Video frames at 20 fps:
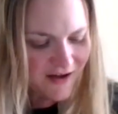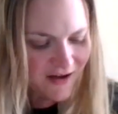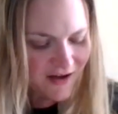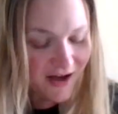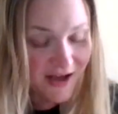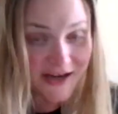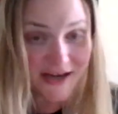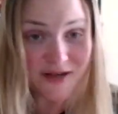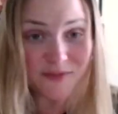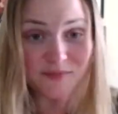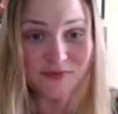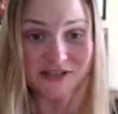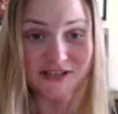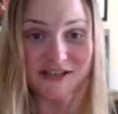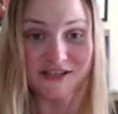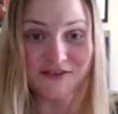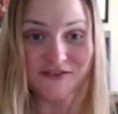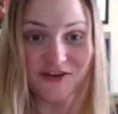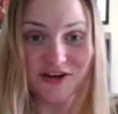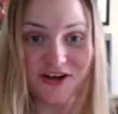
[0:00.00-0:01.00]
had
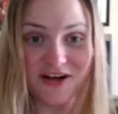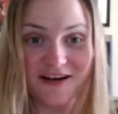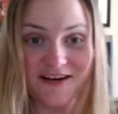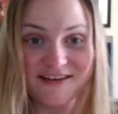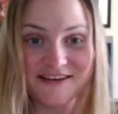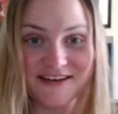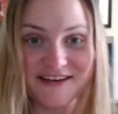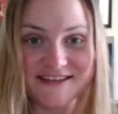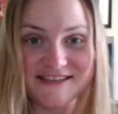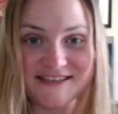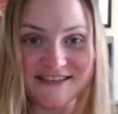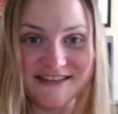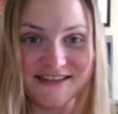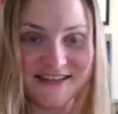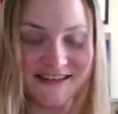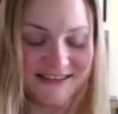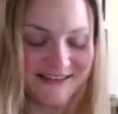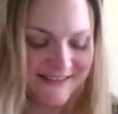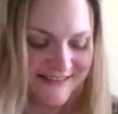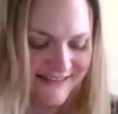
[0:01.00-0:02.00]
completely forgotten I did
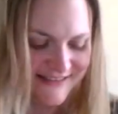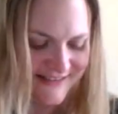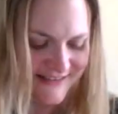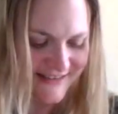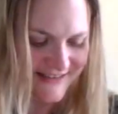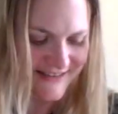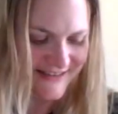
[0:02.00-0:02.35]
this.